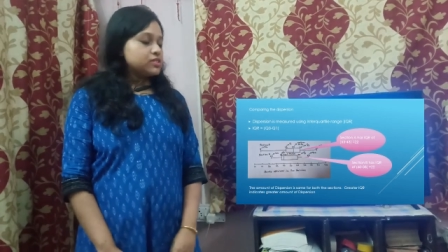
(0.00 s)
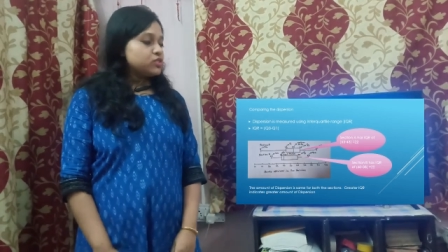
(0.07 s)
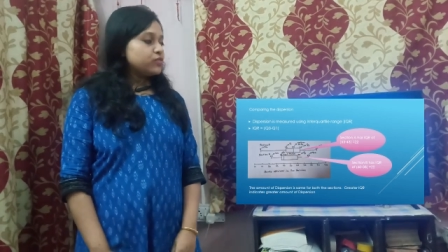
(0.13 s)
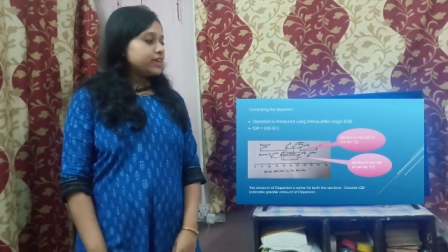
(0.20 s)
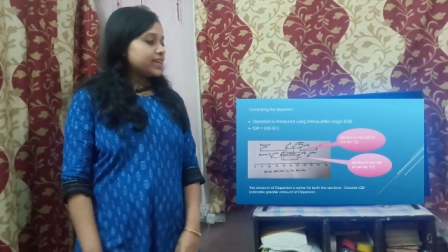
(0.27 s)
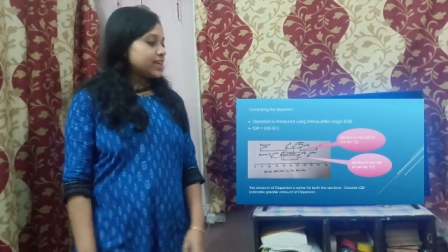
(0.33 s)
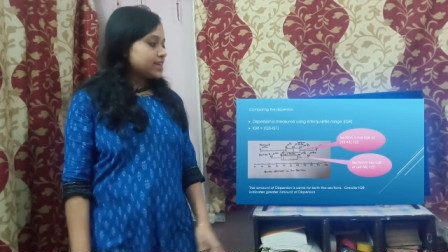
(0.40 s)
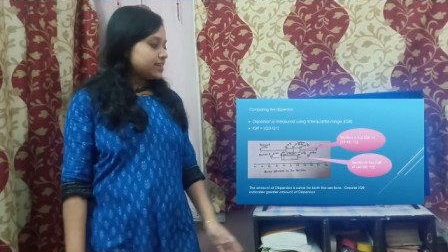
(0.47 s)
So
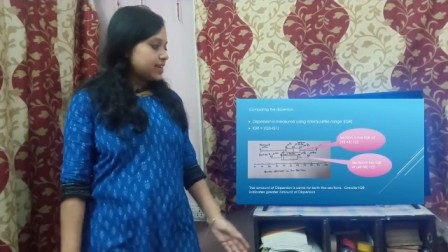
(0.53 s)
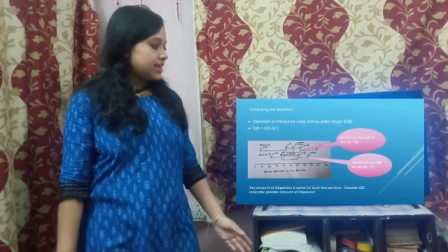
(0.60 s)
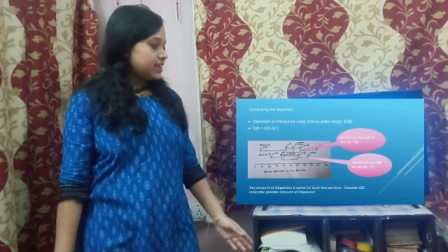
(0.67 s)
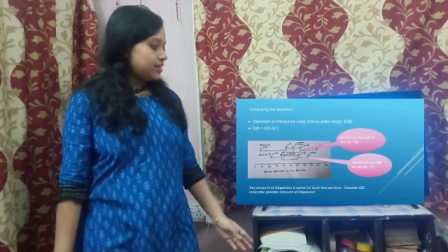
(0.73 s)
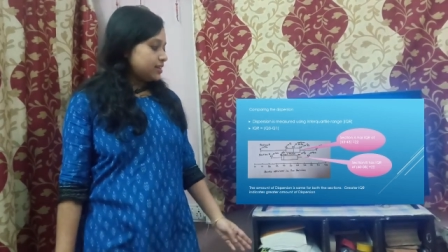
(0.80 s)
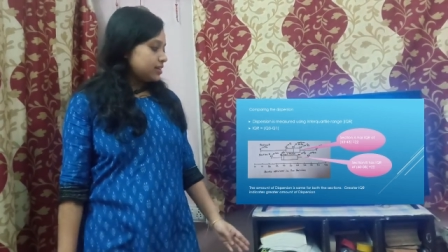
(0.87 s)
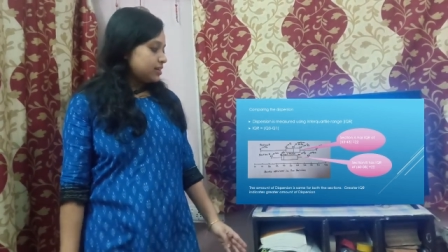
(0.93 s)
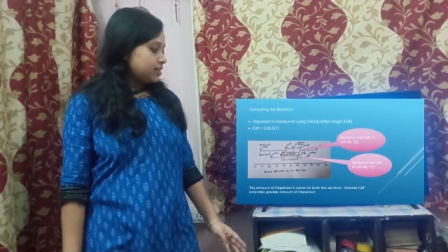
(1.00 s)
we can
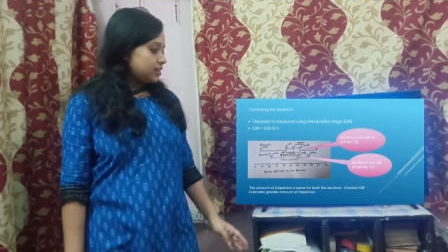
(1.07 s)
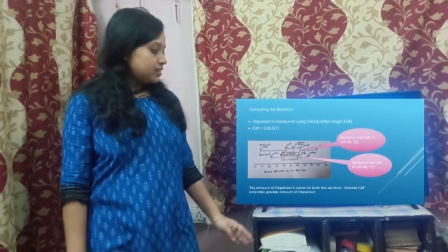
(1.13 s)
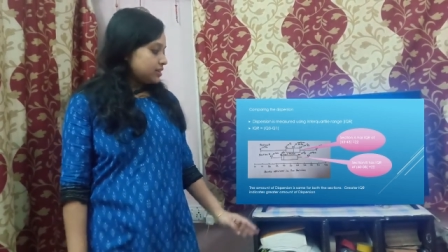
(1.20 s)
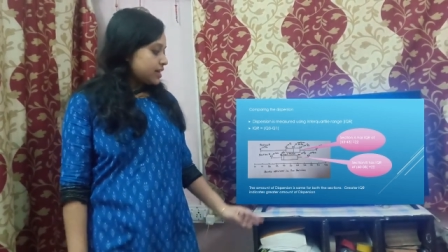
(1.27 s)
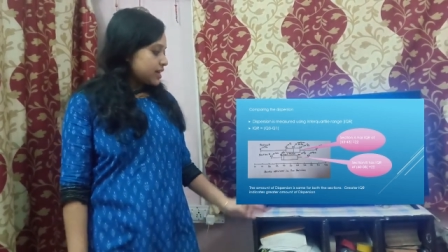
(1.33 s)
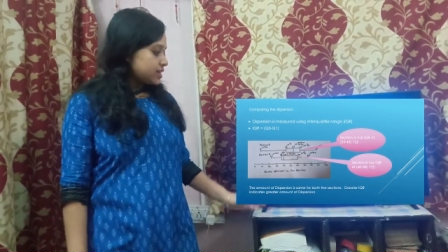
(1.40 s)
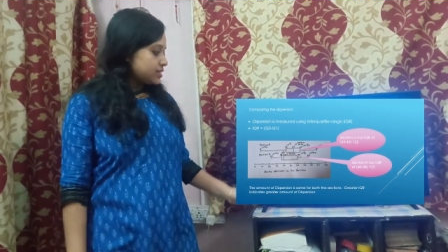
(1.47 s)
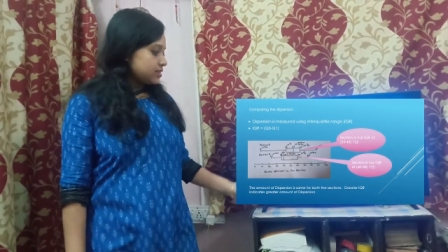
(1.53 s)
tell
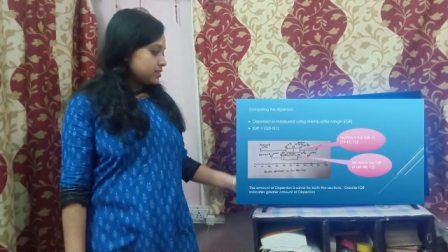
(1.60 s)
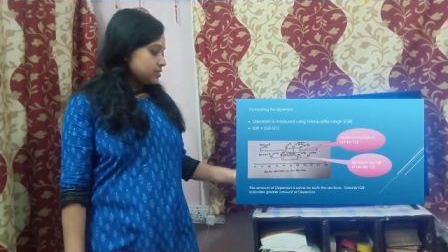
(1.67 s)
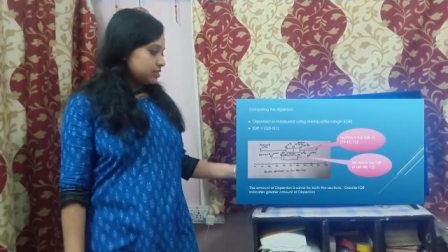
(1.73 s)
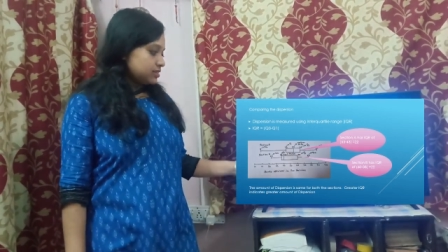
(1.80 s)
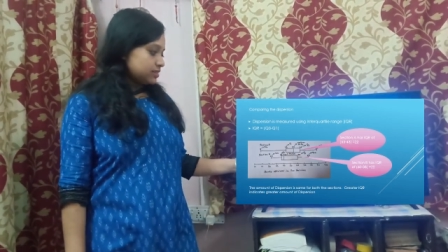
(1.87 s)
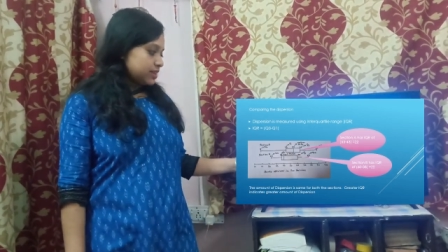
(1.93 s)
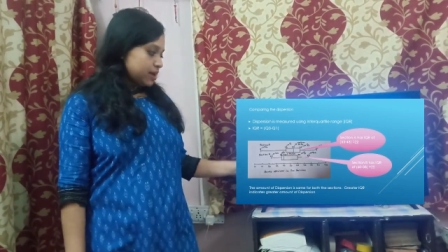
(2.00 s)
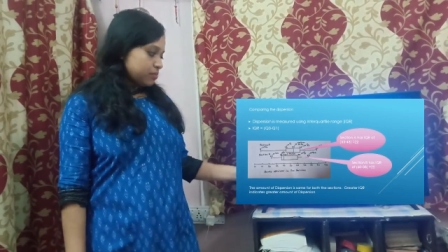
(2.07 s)
that
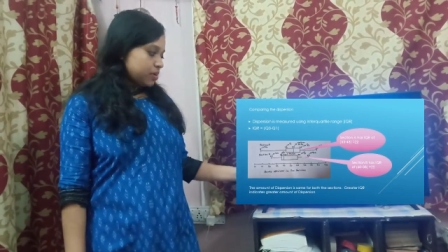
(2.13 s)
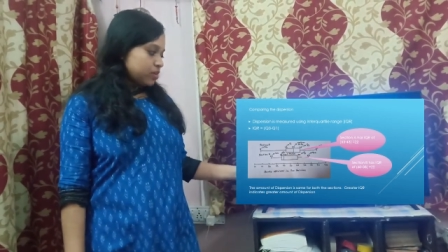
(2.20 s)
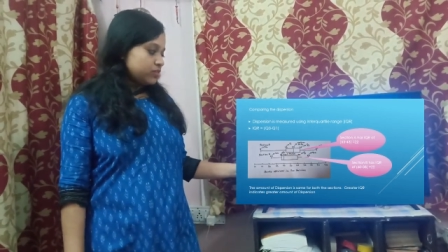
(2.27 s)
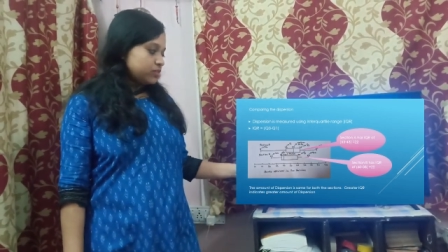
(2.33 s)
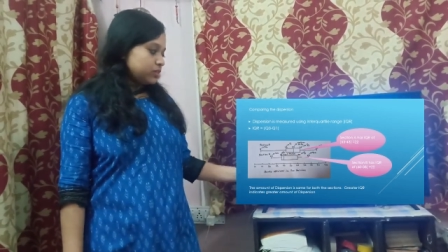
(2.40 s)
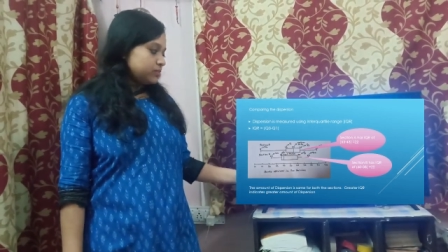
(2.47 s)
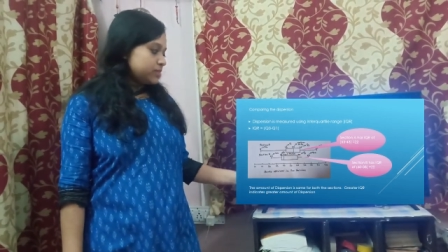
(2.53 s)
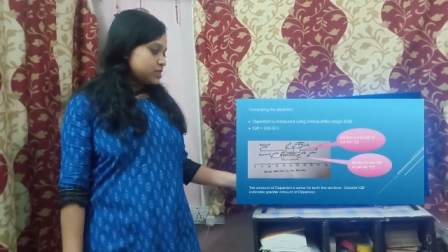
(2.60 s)
the
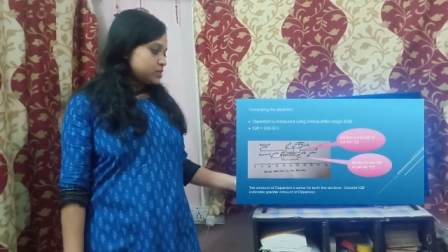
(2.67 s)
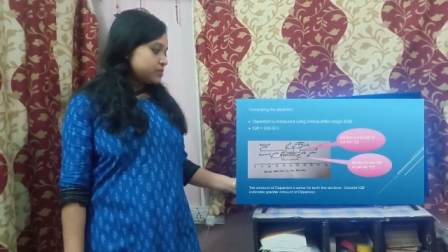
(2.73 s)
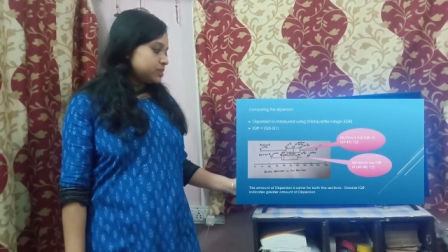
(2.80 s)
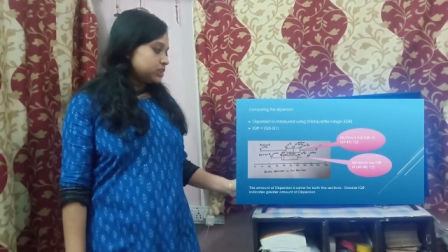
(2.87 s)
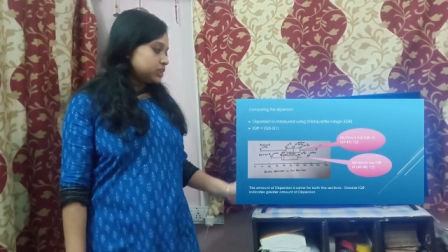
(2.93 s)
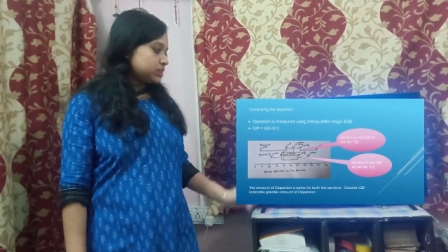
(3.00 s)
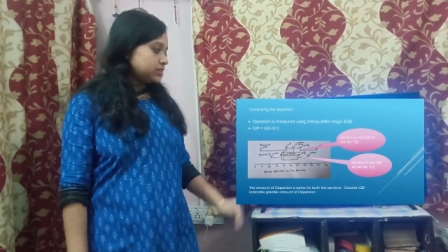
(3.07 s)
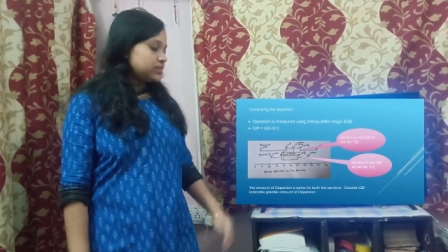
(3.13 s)
amount of
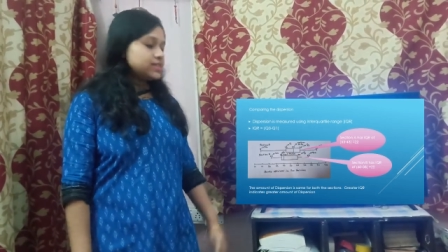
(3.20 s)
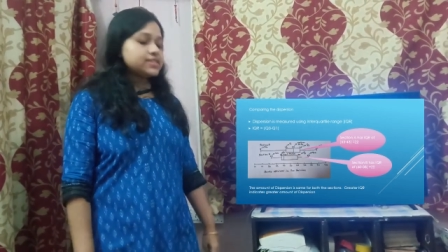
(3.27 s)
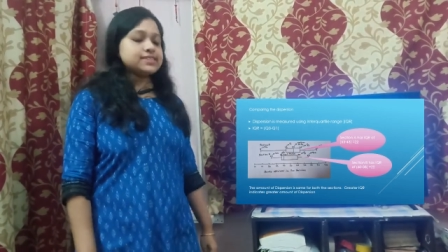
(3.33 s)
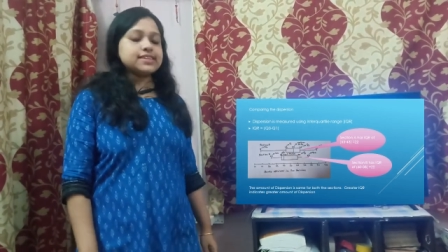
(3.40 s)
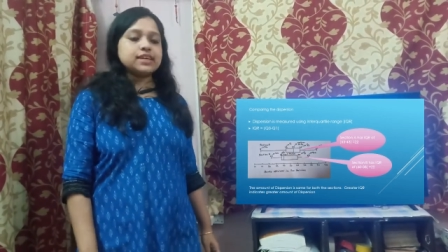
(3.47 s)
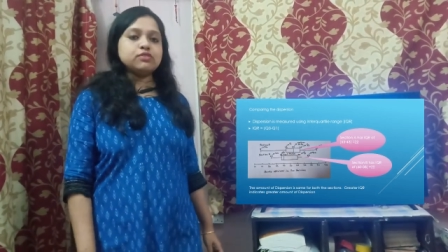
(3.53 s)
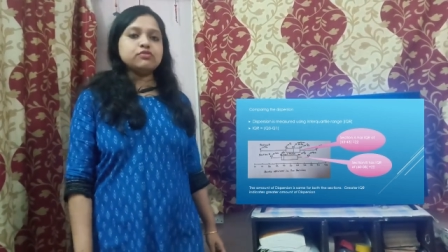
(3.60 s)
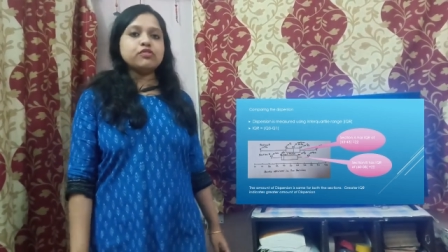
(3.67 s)
dispersion is
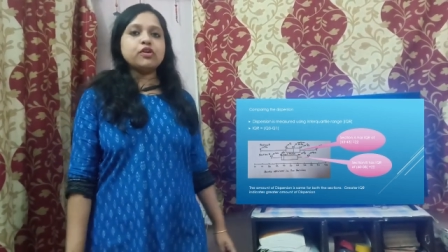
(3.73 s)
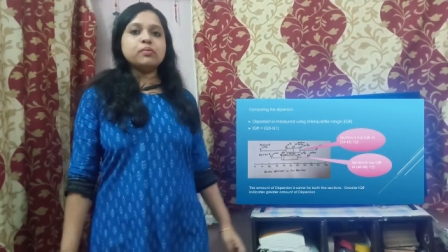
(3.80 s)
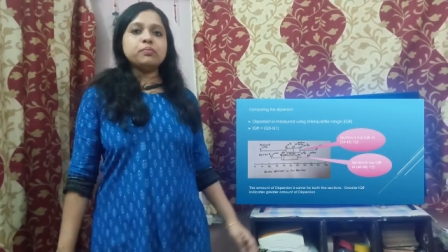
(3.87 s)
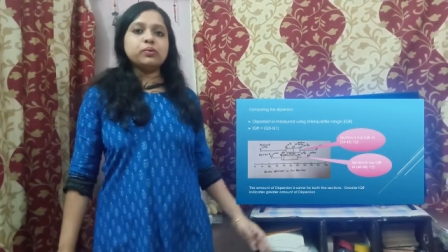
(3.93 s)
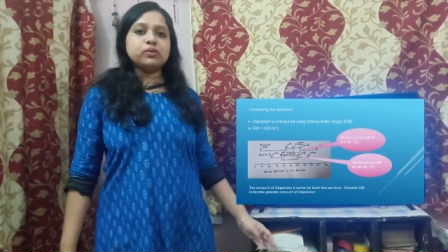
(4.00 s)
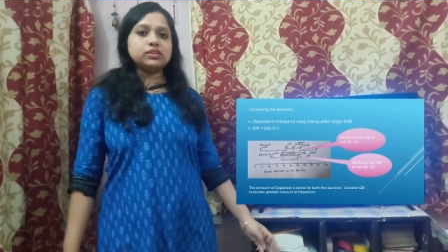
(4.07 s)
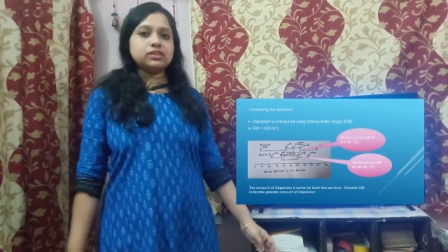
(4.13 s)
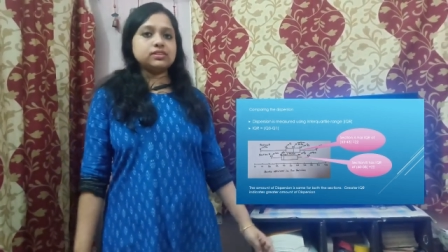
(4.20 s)
same for
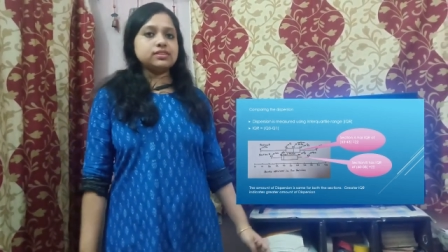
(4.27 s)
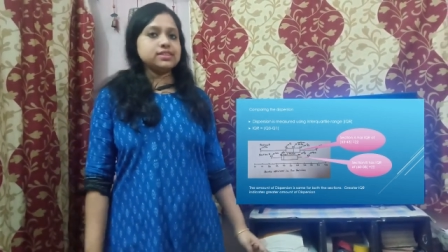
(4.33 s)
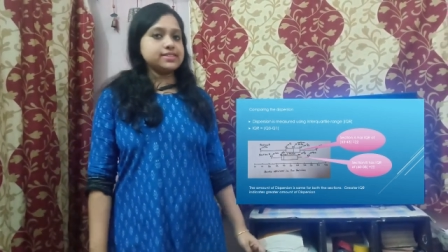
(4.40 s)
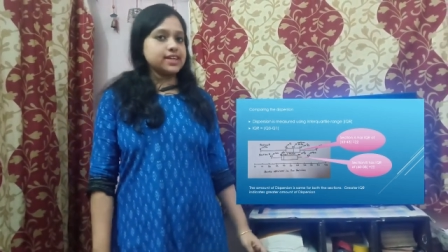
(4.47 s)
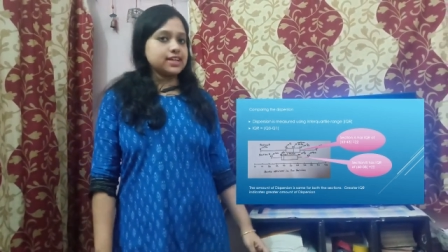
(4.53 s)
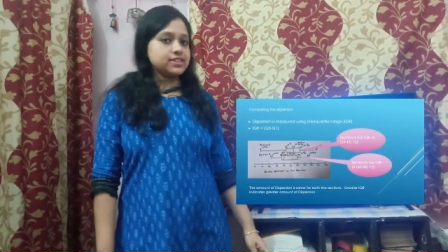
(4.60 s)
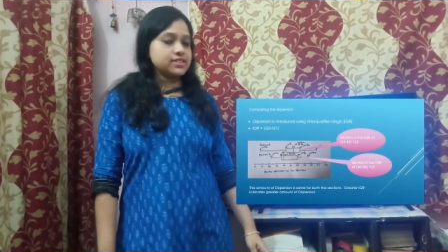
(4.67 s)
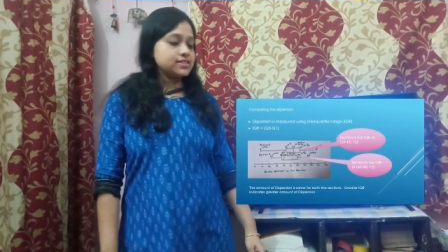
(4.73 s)
both the
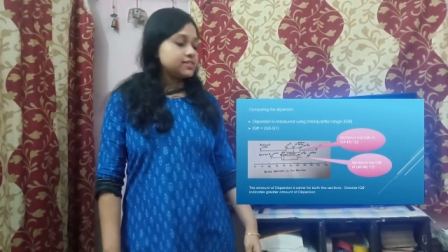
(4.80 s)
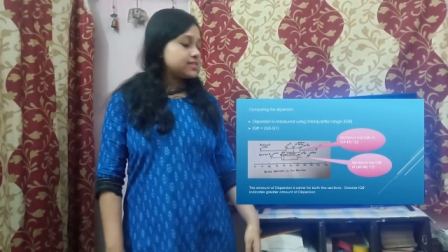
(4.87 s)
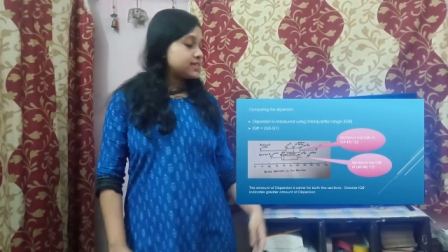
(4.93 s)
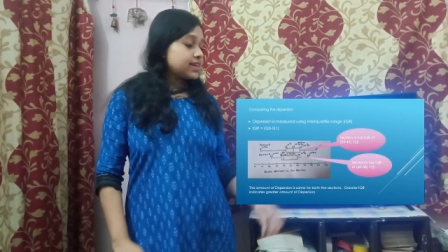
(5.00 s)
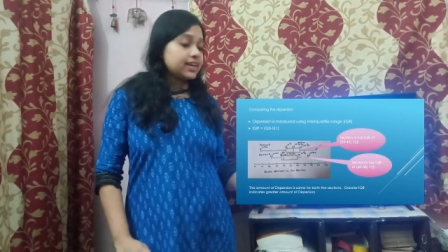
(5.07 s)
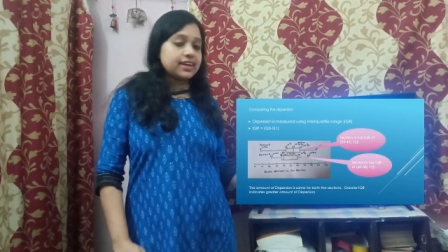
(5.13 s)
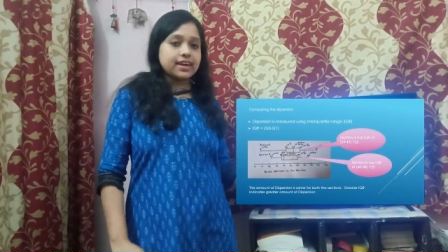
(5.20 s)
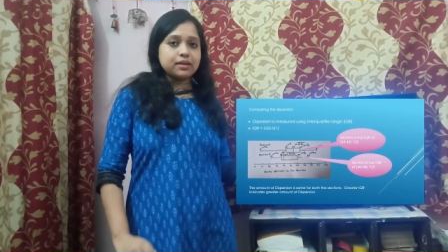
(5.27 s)
sections
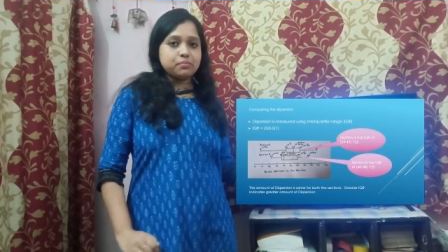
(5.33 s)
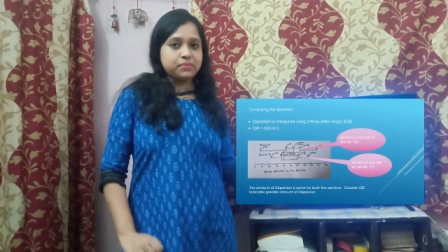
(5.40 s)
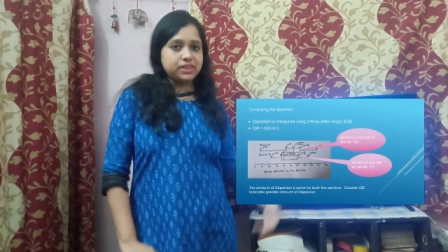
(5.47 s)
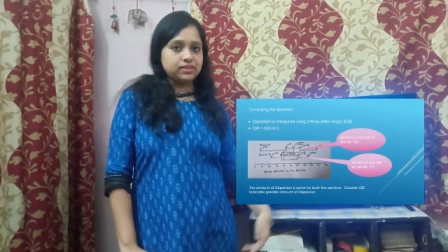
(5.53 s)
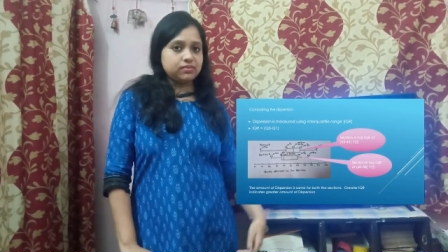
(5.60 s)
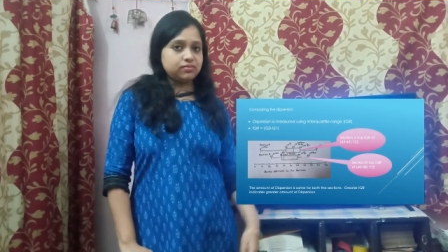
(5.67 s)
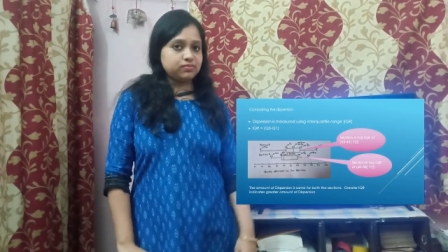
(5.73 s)
A and B.